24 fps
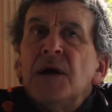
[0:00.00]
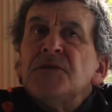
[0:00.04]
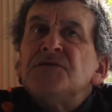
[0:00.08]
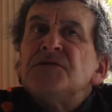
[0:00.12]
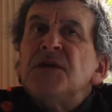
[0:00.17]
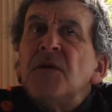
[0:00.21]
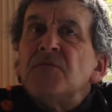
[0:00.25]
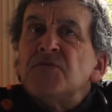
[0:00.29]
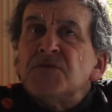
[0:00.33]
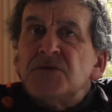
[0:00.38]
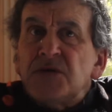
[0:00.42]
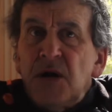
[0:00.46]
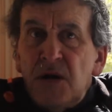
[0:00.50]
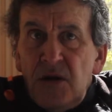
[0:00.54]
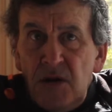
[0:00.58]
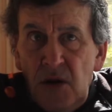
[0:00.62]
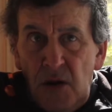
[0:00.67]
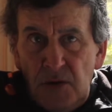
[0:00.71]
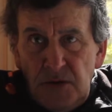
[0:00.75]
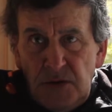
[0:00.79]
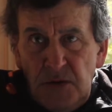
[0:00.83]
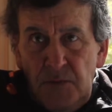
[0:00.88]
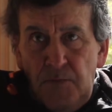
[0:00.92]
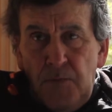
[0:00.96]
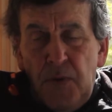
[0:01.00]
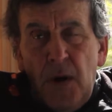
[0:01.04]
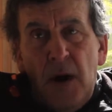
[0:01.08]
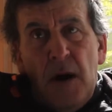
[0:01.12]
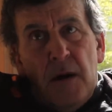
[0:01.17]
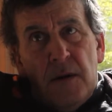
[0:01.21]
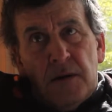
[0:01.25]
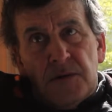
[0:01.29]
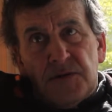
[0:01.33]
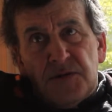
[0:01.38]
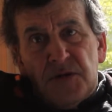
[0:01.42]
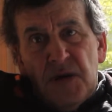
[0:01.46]
There was a lot of
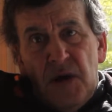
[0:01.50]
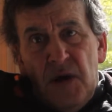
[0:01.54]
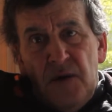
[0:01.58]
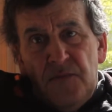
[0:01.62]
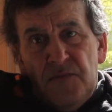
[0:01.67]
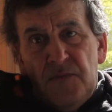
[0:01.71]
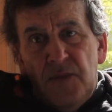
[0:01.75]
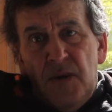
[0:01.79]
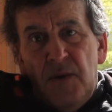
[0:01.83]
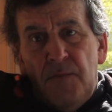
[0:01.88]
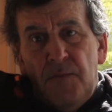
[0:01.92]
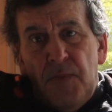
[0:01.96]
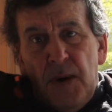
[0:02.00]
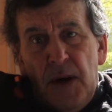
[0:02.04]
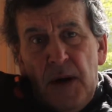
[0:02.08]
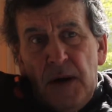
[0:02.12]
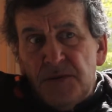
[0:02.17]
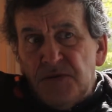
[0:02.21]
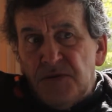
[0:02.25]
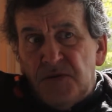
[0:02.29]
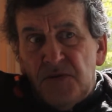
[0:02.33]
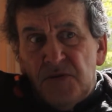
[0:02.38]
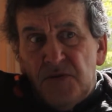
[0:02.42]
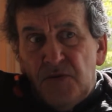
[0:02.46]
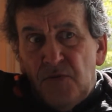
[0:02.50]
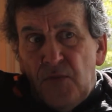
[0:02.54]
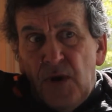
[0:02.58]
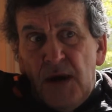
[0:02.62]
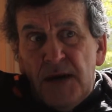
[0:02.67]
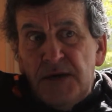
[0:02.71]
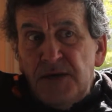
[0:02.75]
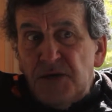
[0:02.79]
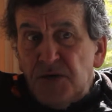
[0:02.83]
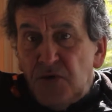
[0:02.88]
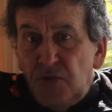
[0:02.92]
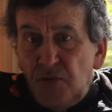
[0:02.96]
parts of the
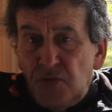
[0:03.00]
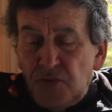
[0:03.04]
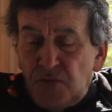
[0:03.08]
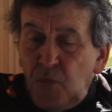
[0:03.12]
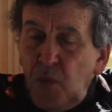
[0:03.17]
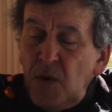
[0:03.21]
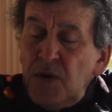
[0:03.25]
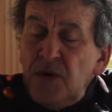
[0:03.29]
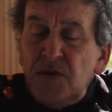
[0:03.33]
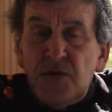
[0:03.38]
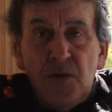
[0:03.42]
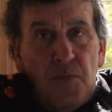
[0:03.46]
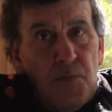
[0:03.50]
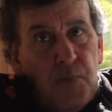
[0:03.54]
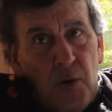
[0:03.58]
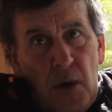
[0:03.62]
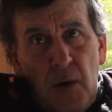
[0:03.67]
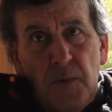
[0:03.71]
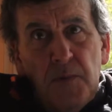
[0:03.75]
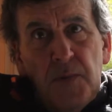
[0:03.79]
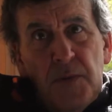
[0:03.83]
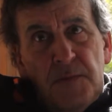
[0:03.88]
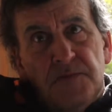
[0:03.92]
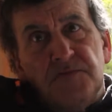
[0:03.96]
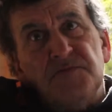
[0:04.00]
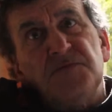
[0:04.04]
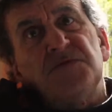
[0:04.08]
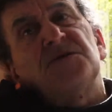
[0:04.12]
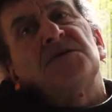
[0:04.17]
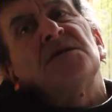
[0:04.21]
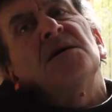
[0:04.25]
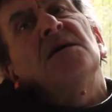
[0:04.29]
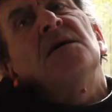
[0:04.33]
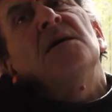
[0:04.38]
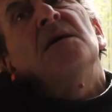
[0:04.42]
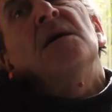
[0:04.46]
racecourse. One of the
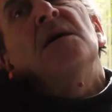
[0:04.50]
problems